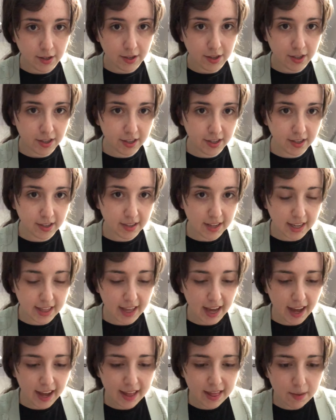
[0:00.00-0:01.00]
just like
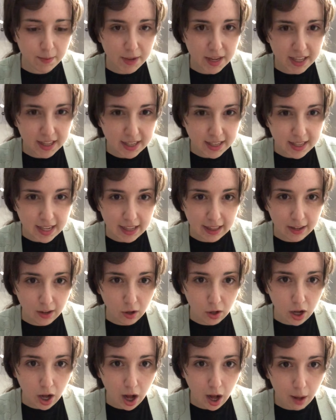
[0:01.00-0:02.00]
that, and then we get this like little
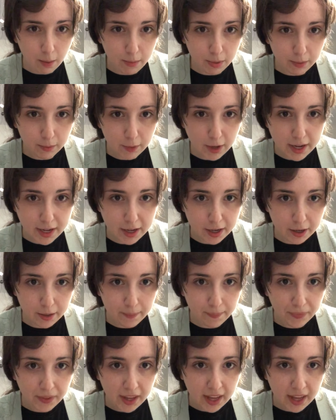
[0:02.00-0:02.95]
gob right here.